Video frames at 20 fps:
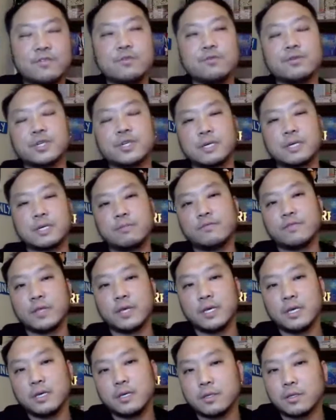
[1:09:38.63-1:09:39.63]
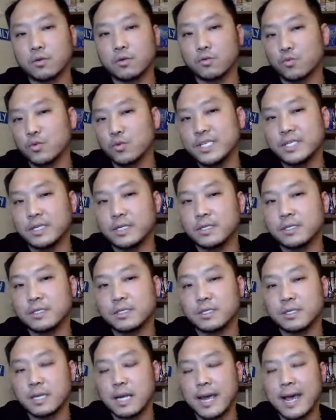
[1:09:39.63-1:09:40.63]
you some of the
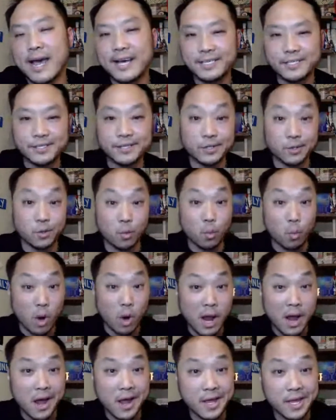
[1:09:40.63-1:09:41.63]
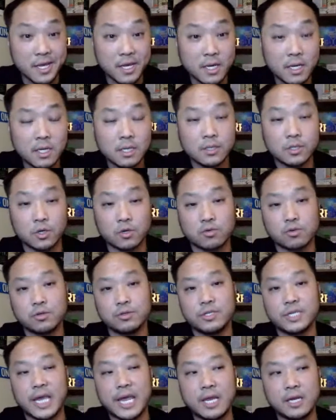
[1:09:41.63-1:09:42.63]
reasons as to why the
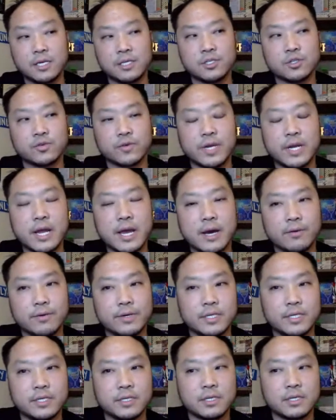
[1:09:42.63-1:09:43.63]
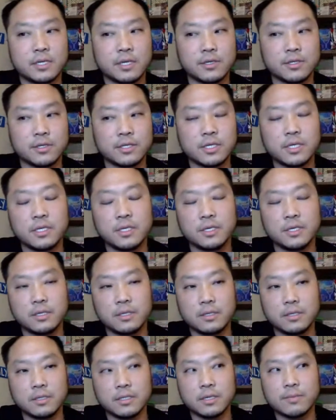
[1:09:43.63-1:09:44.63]
cruise industry now you're seeing
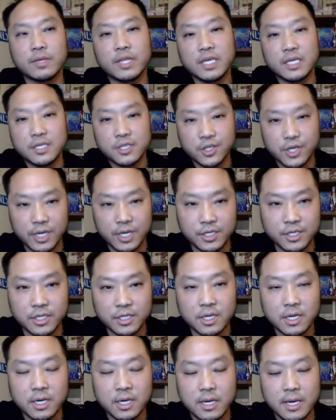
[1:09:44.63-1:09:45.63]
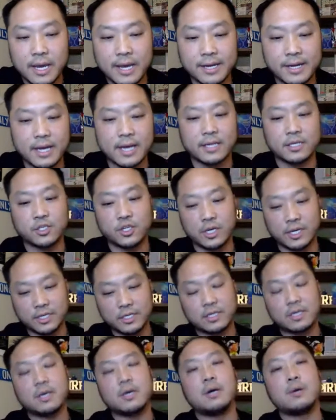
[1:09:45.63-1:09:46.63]
some of these changes, and not
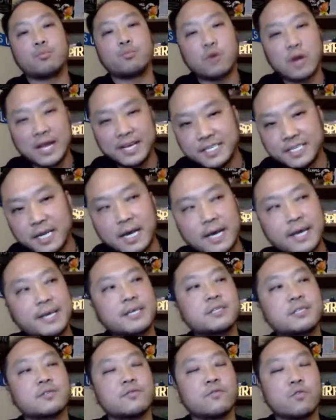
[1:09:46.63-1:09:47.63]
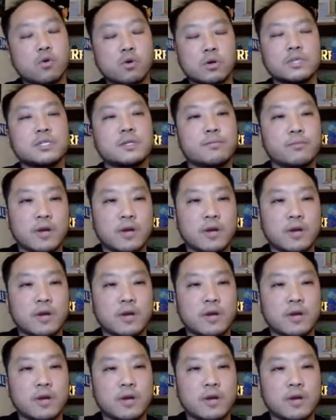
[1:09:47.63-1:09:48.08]
just price hikes, of course, the